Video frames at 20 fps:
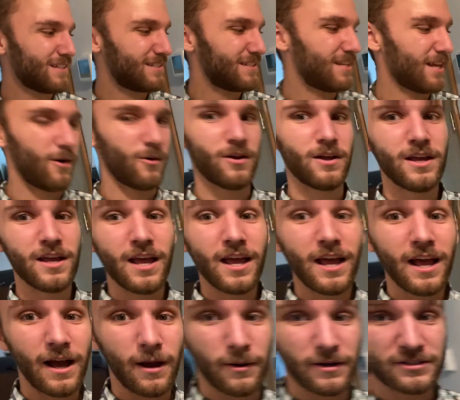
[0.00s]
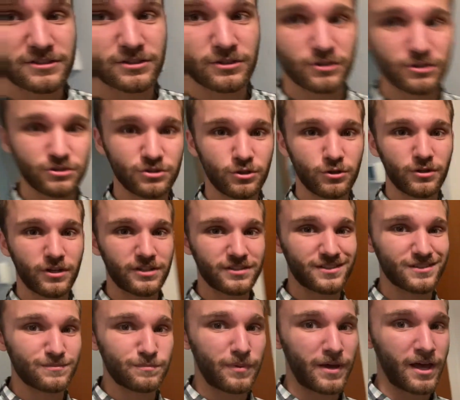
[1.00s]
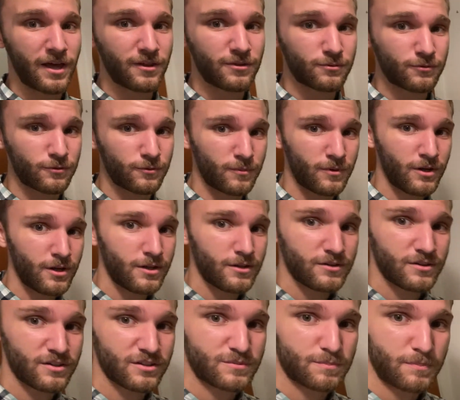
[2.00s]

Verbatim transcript: so, I'm actually gonna show you guys this bathroom. This